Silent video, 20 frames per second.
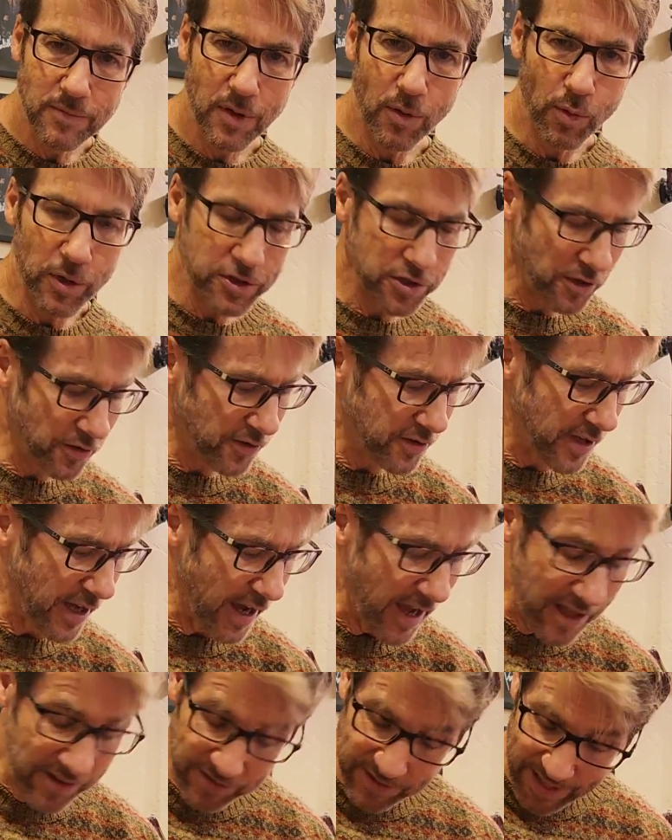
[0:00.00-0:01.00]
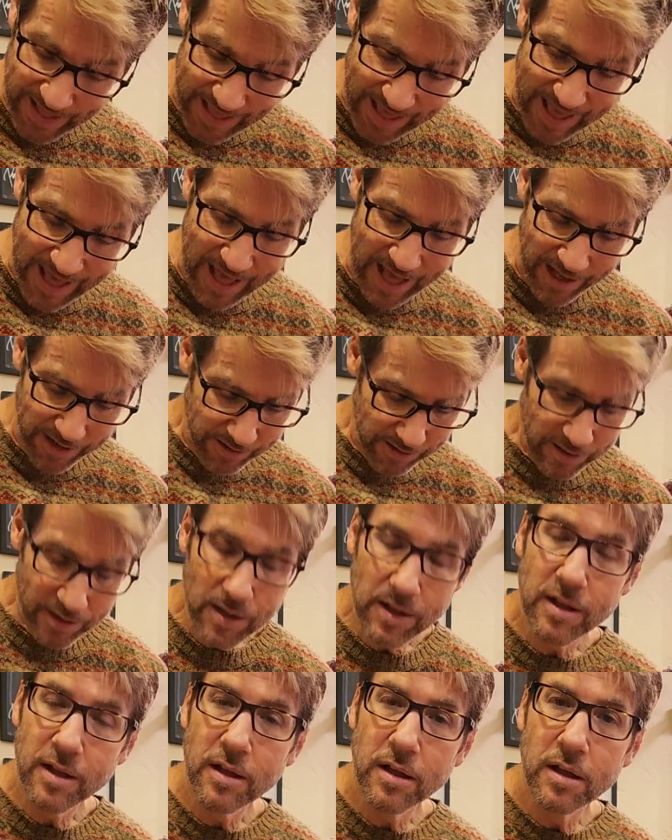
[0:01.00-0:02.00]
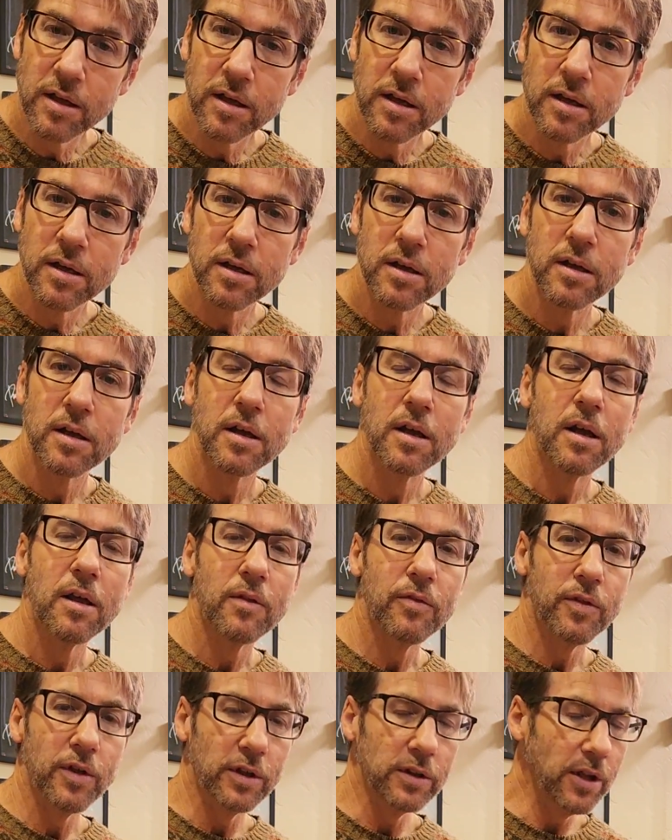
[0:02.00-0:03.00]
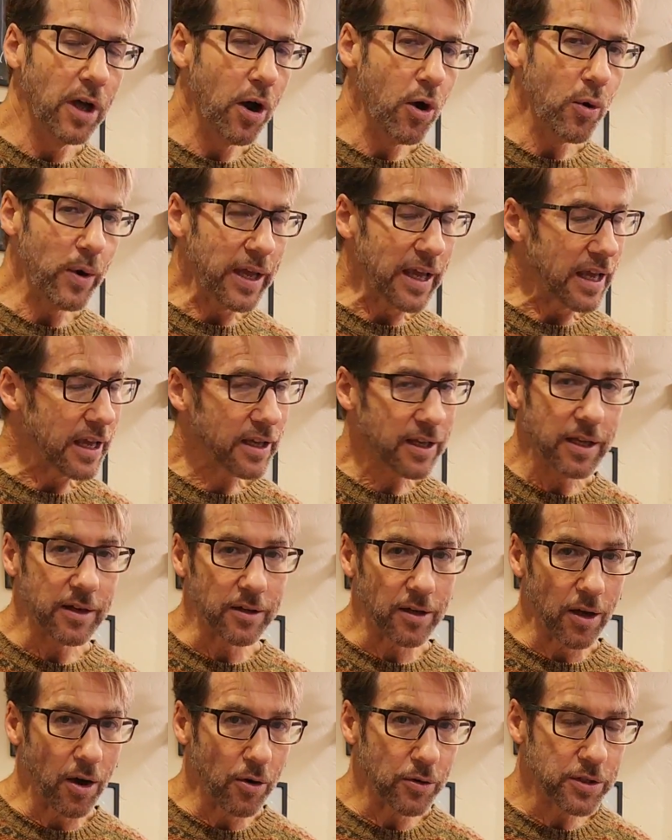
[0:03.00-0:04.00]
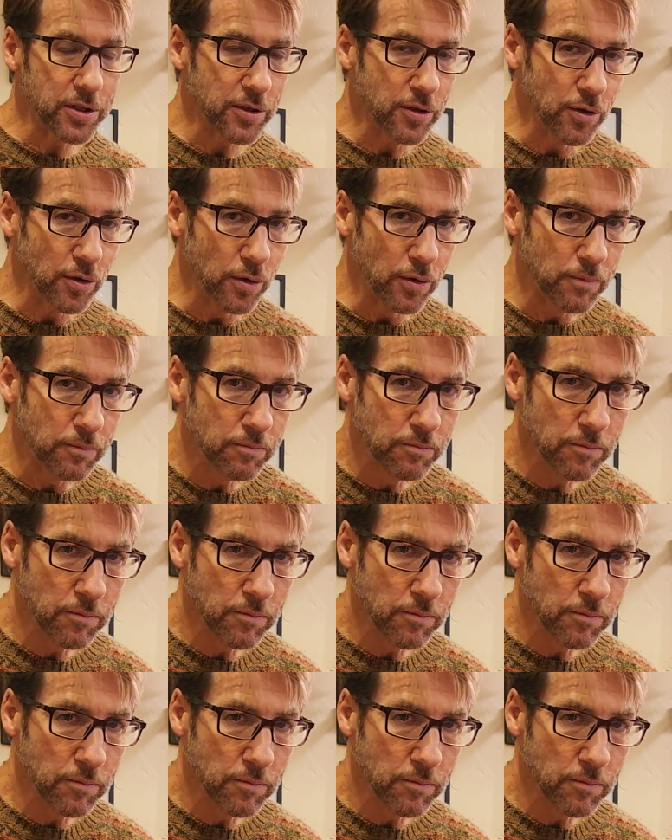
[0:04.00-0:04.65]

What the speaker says: which is nice. And the low E can go too.